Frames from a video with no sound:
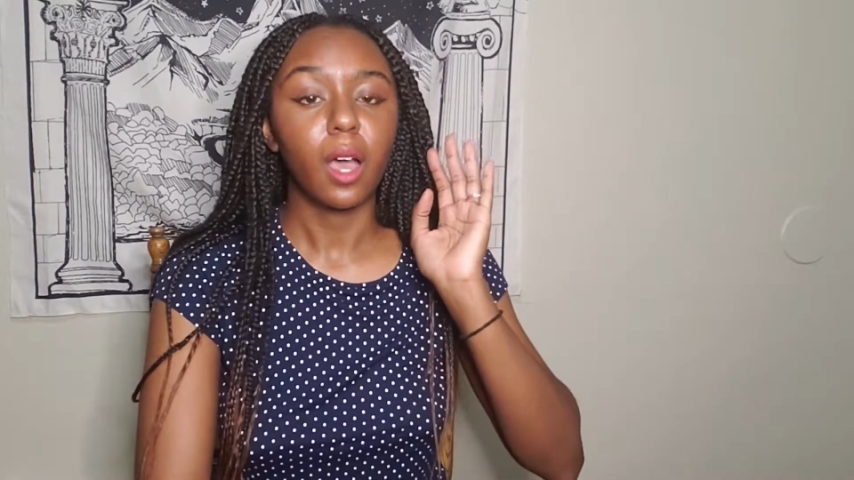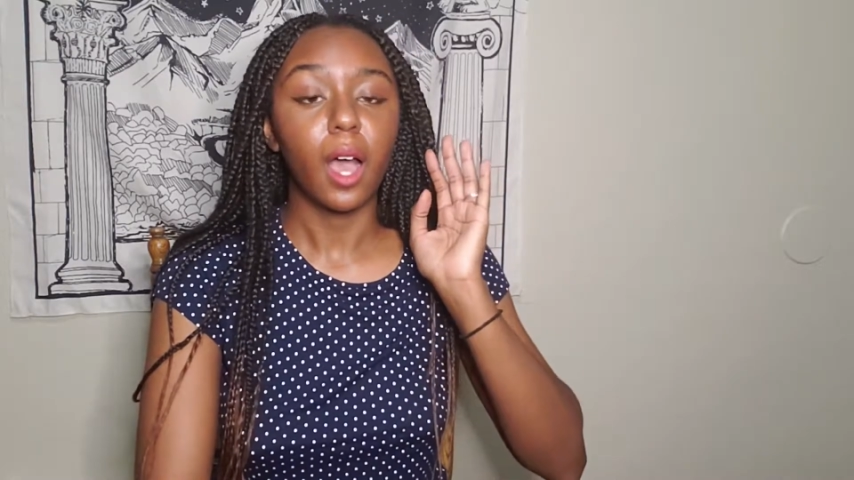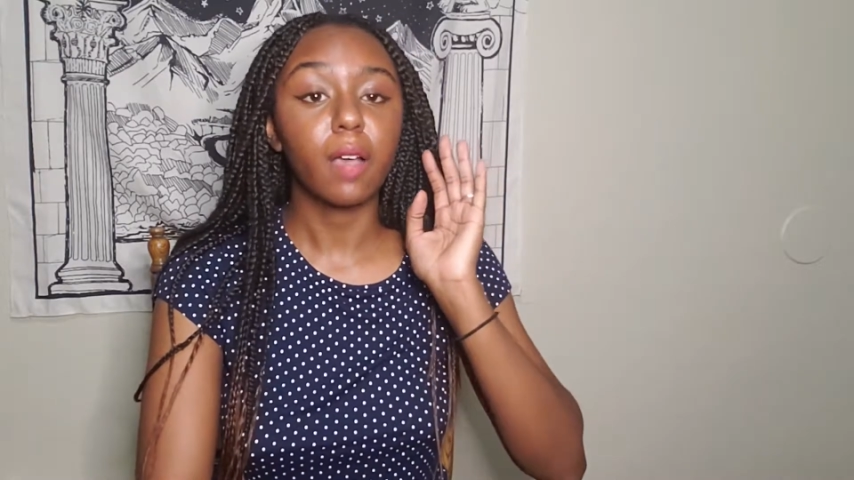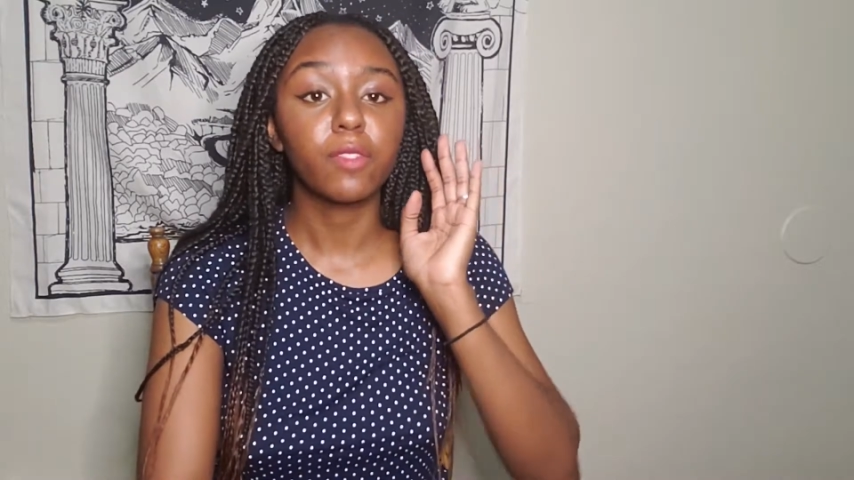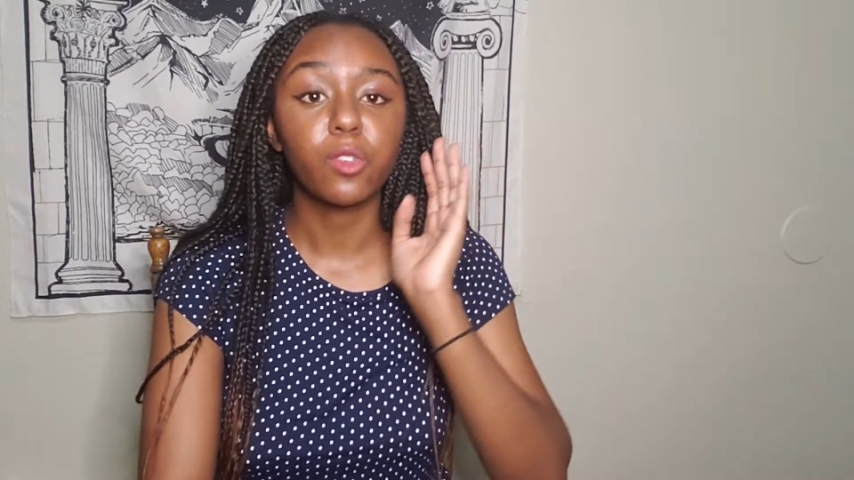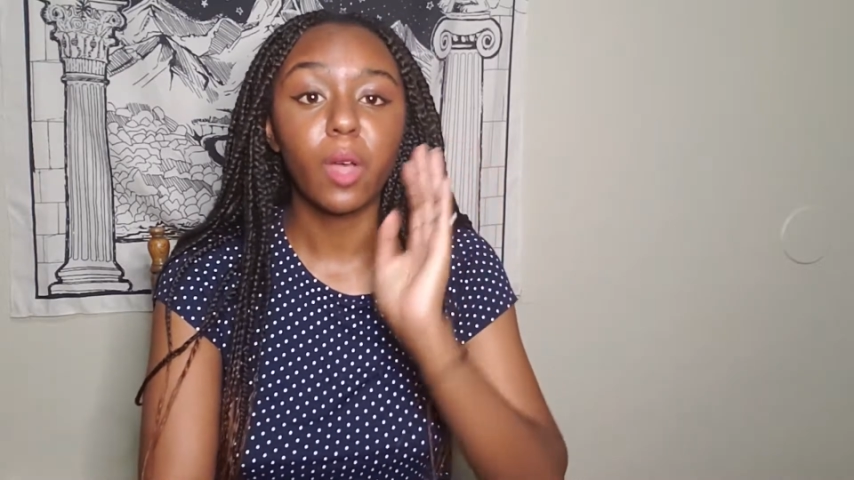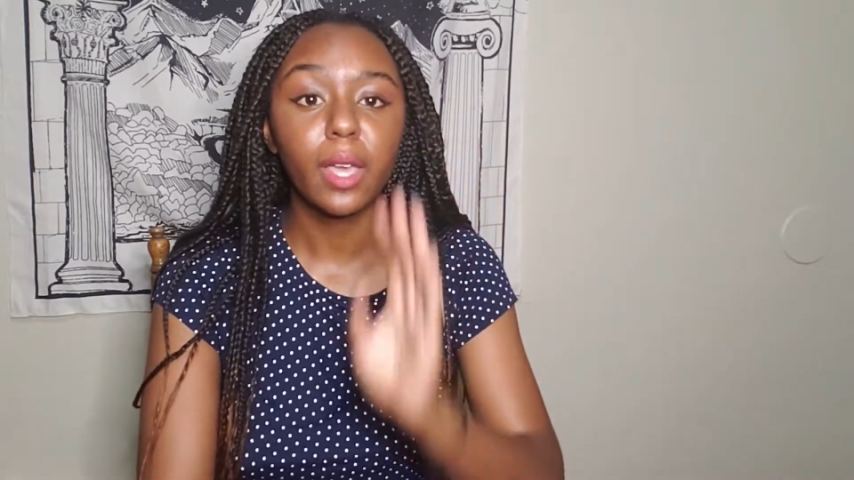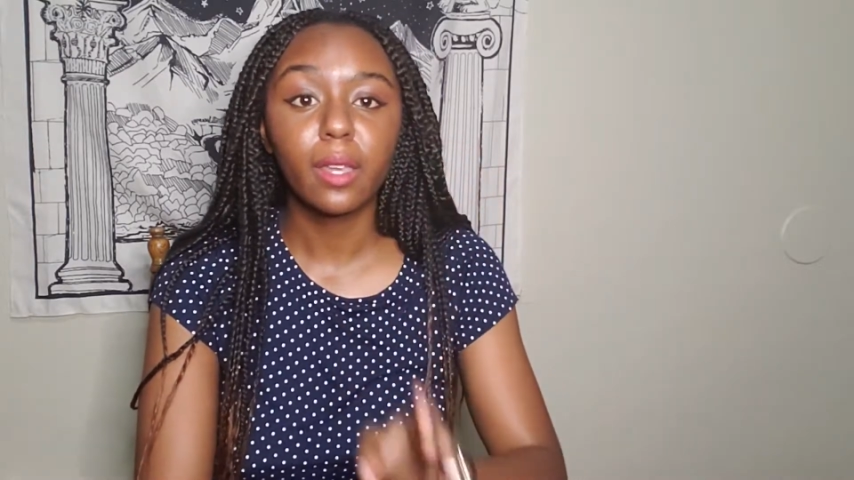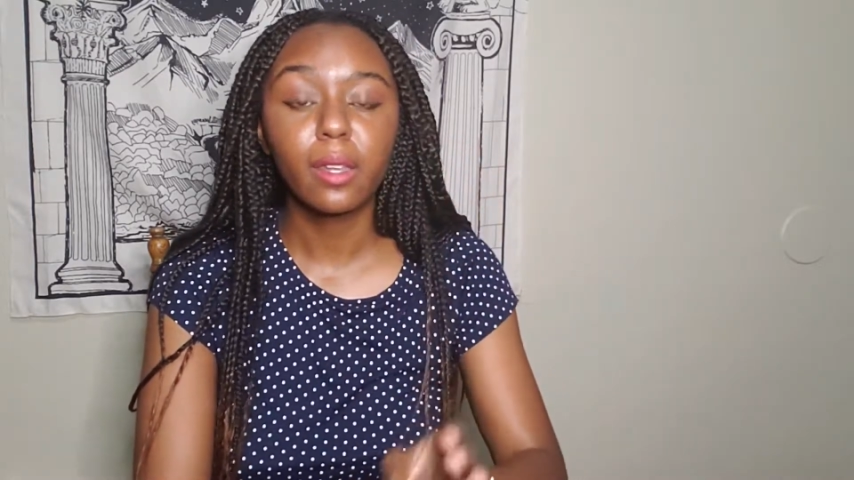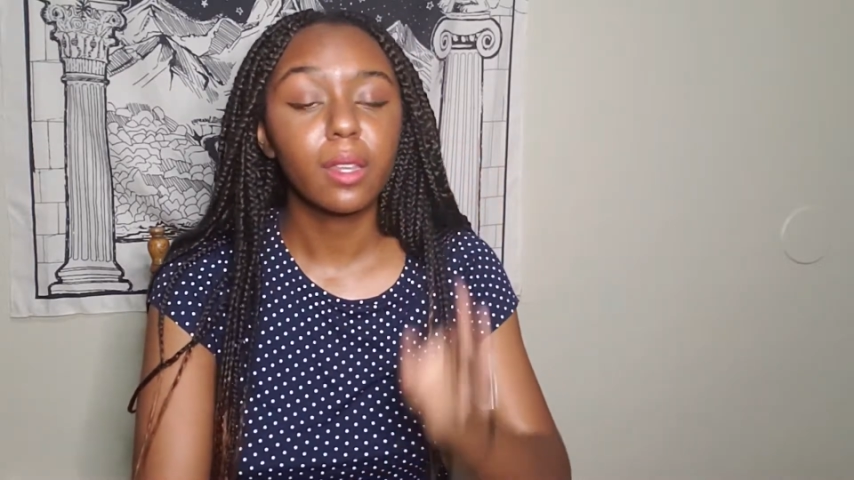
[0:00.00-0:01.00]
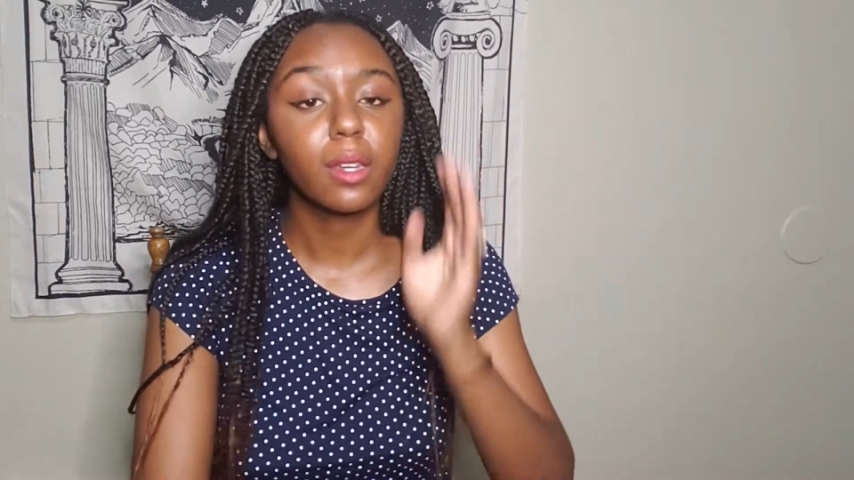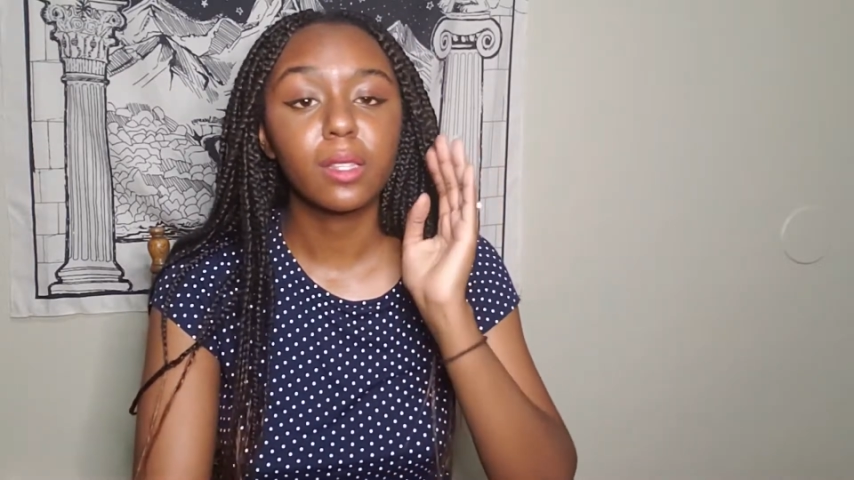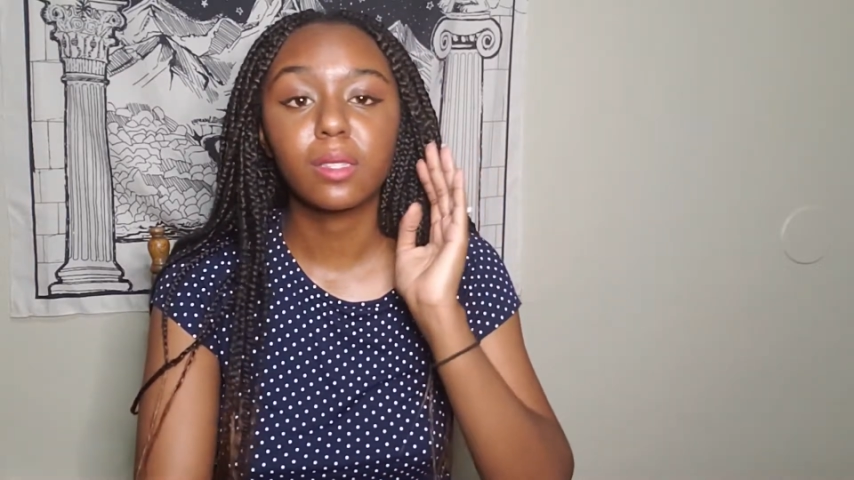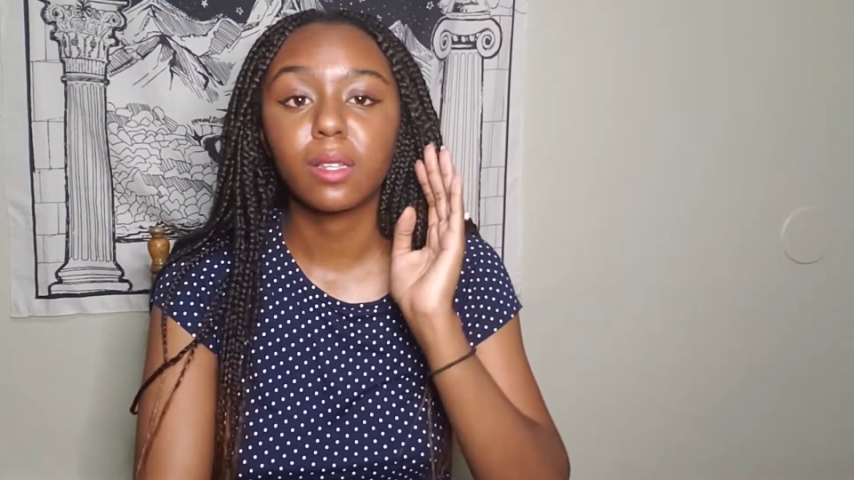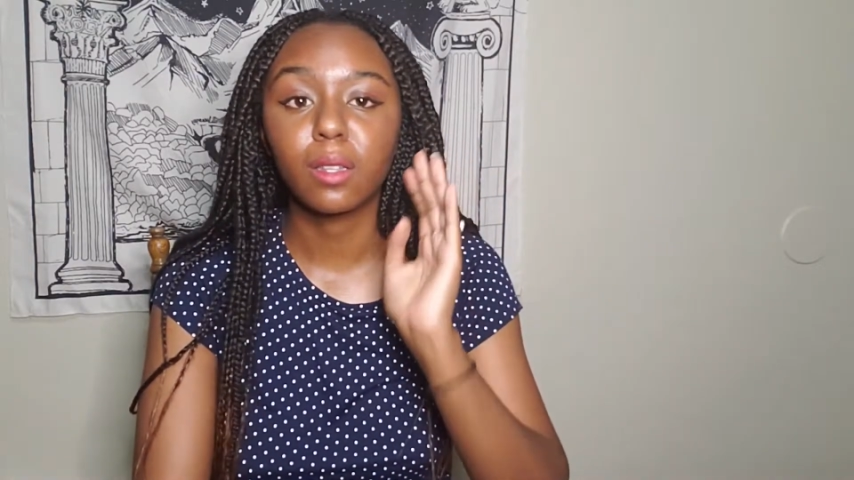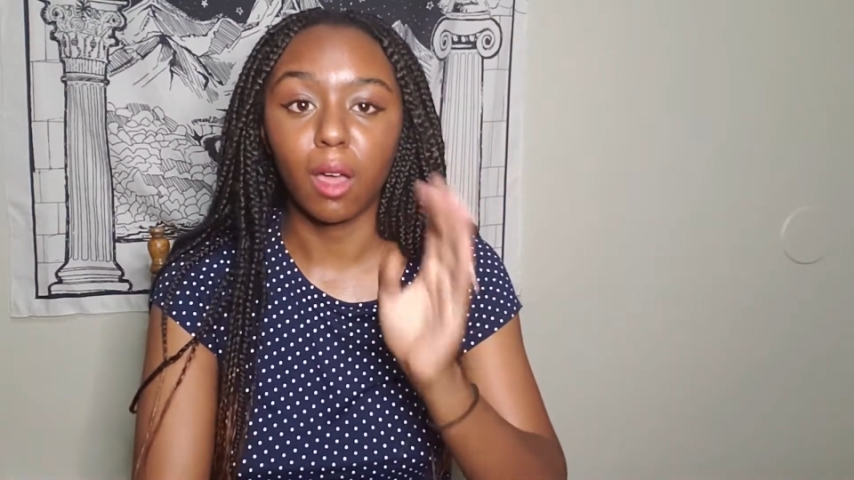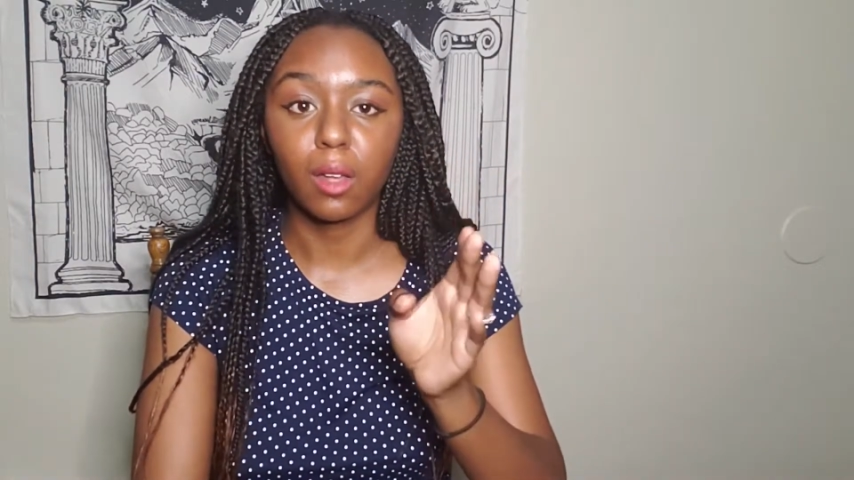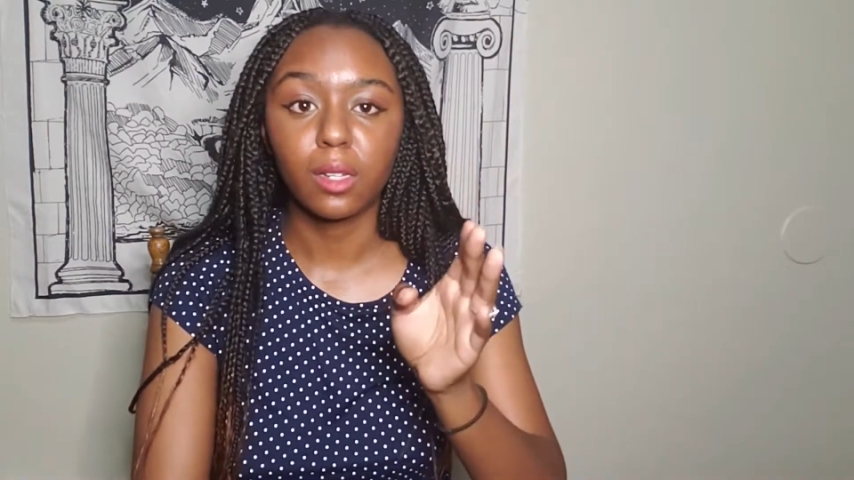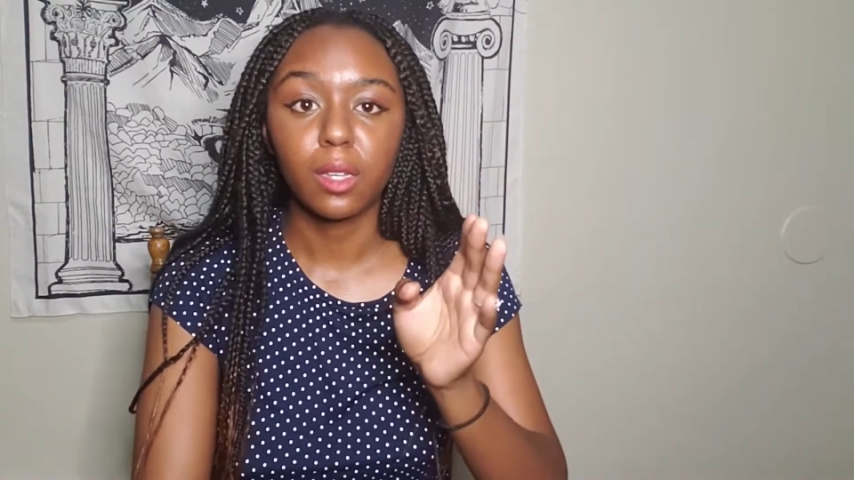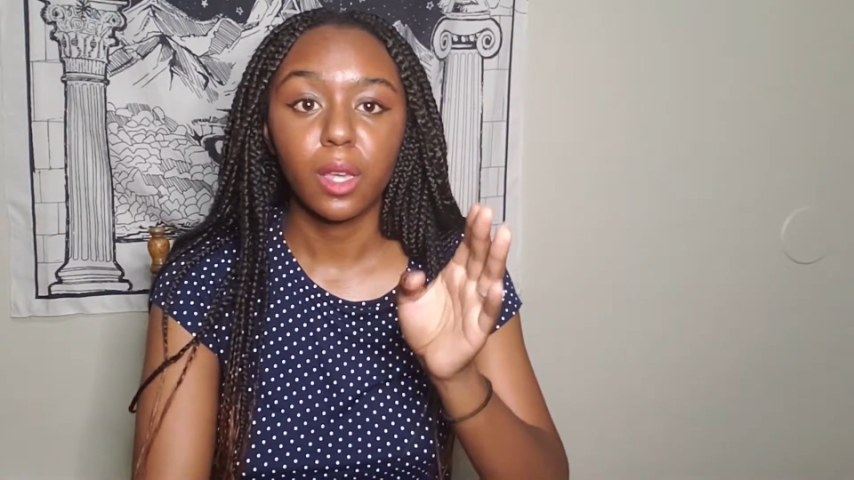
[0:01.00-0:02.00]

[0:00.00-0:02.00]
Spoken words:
I've tried it and it's a lot.